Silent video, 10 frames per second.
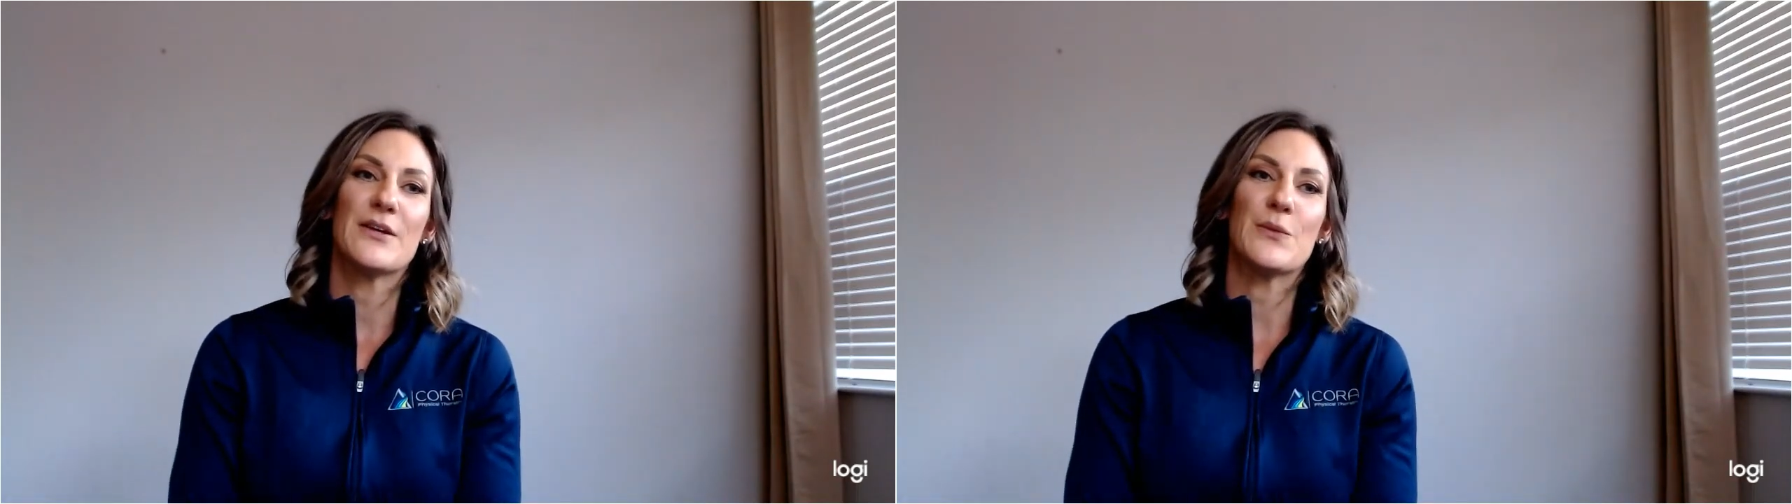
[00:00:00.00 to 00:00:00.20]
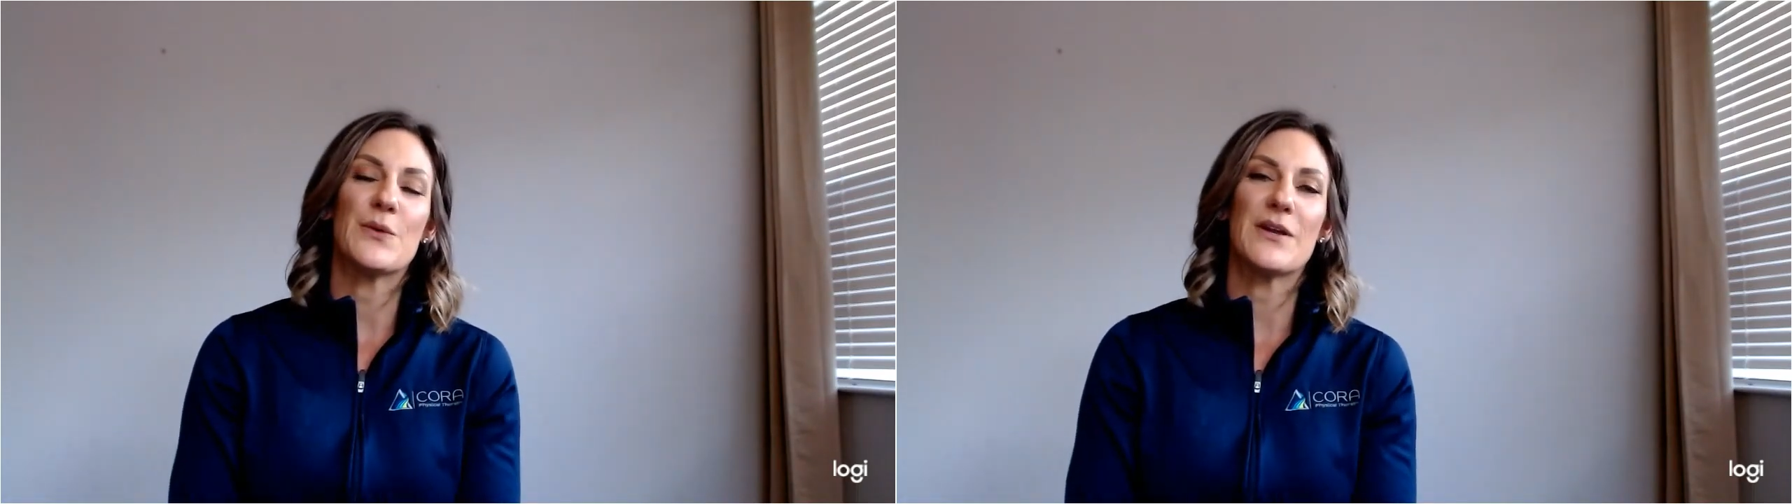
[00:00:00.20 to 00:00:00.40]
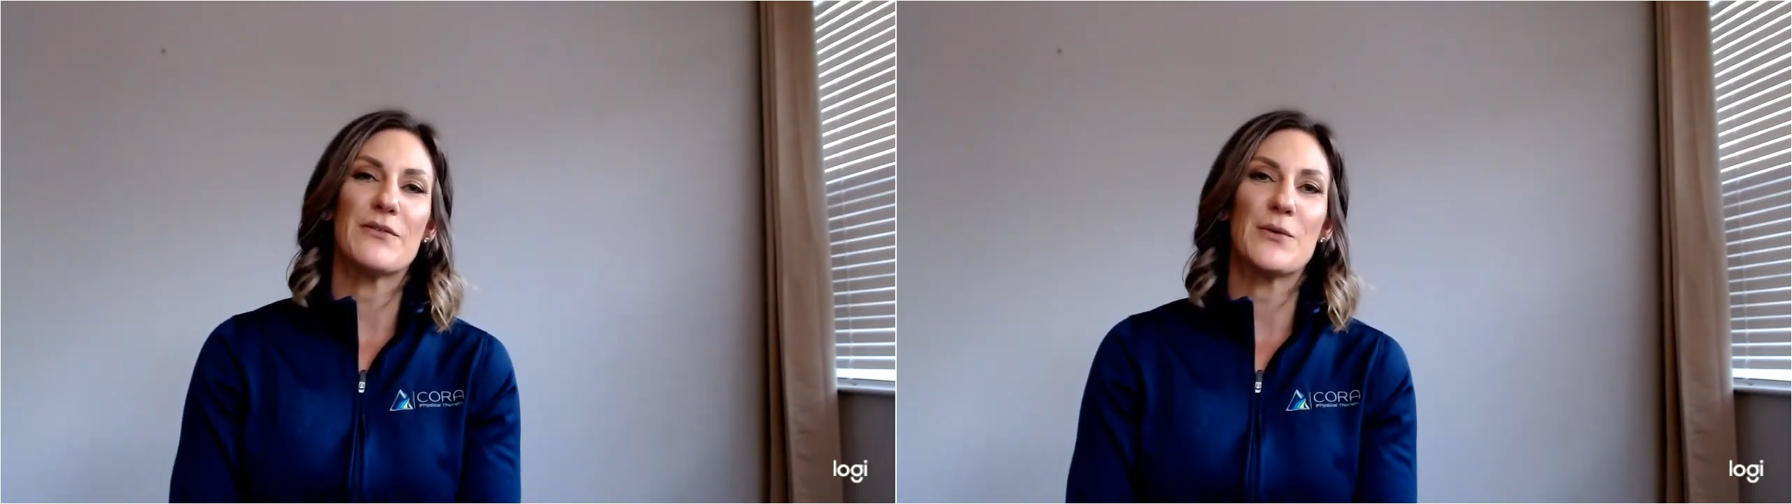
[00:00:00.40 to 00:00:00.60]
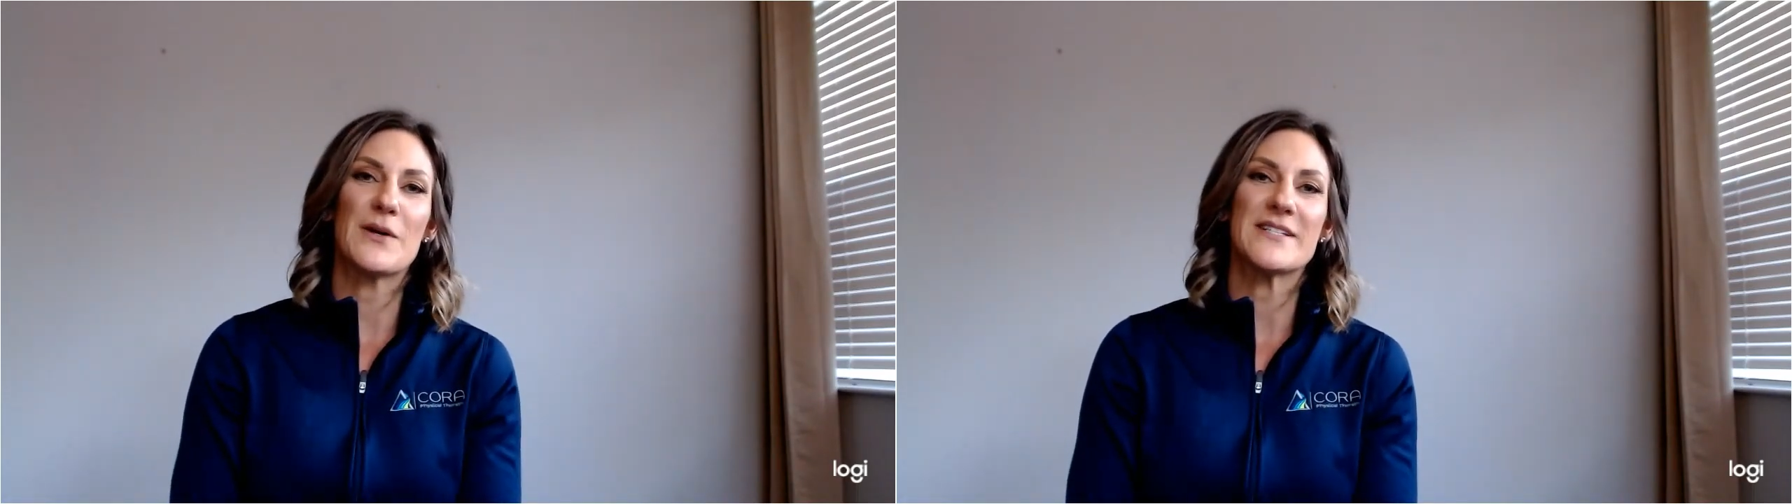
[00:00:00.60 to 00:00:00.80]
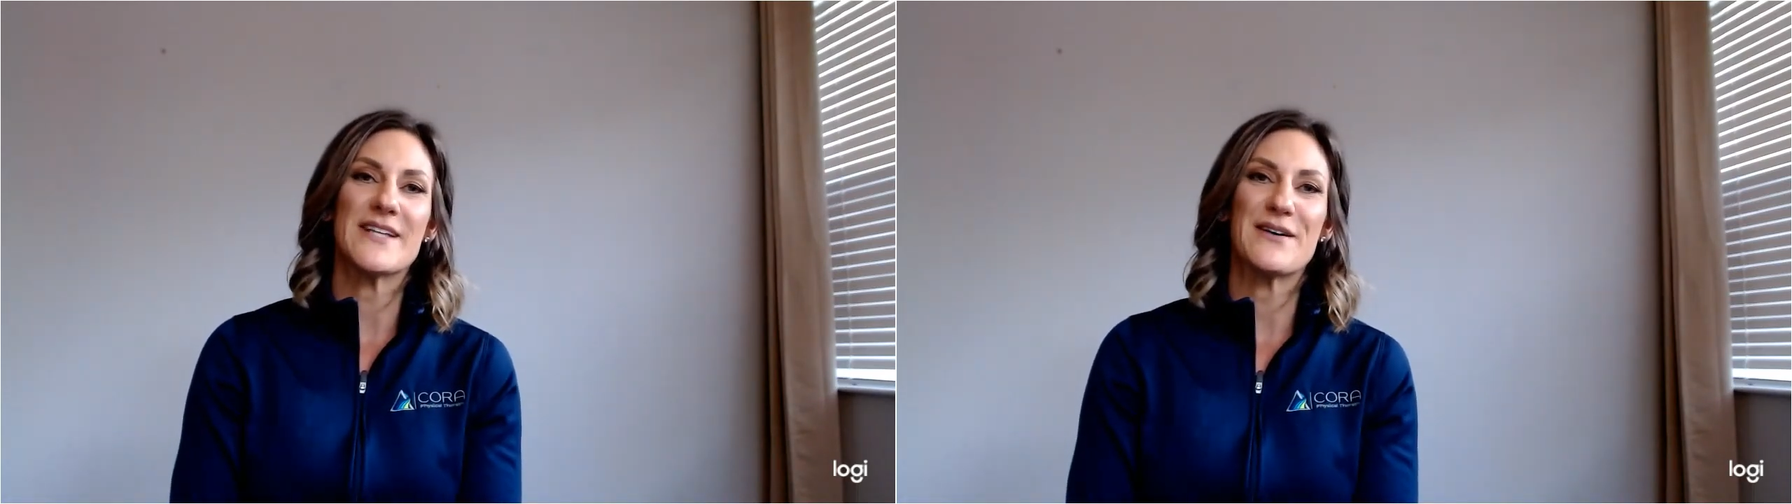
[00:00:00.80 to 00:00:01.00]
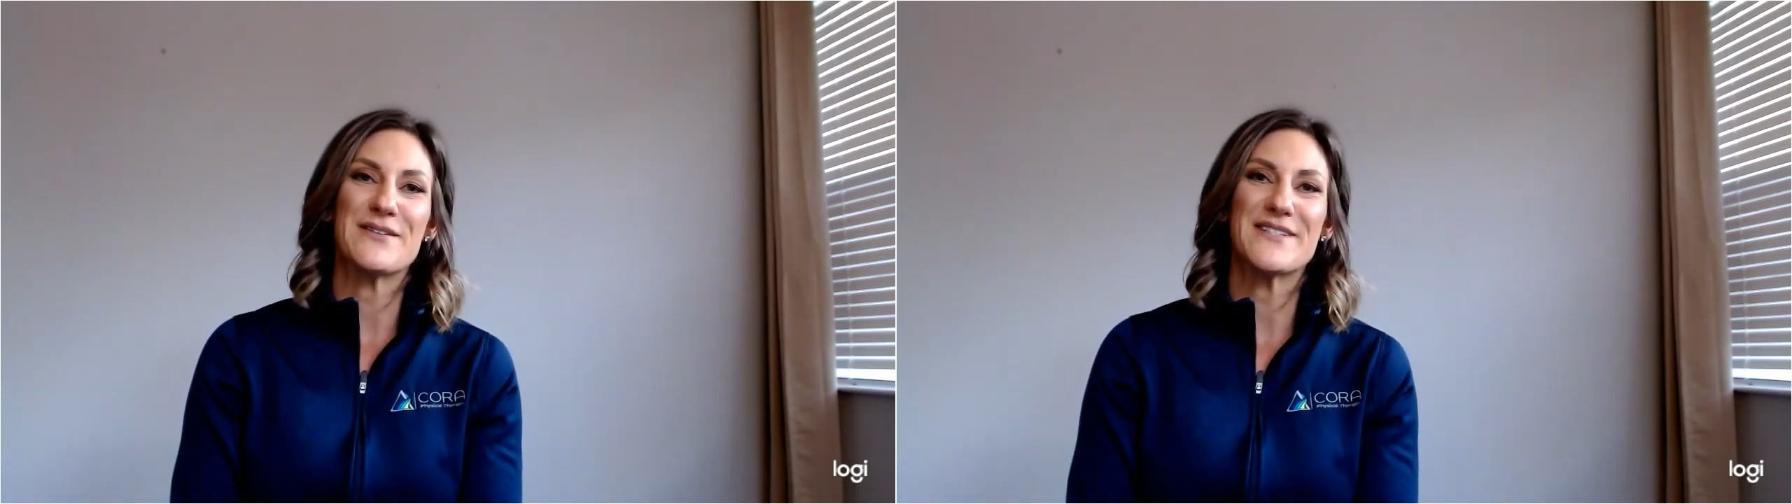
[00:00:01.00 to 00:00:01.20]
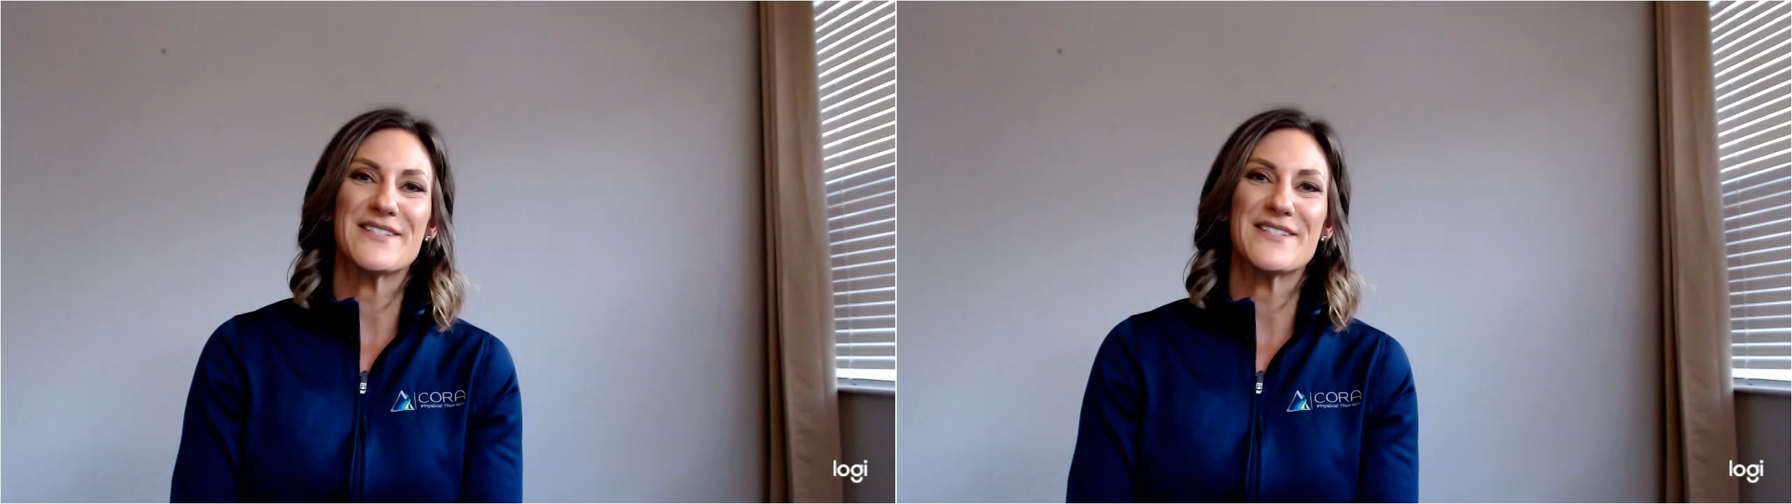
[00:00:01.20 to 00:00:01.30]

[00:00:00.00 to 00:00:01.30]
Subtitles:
whatever works out.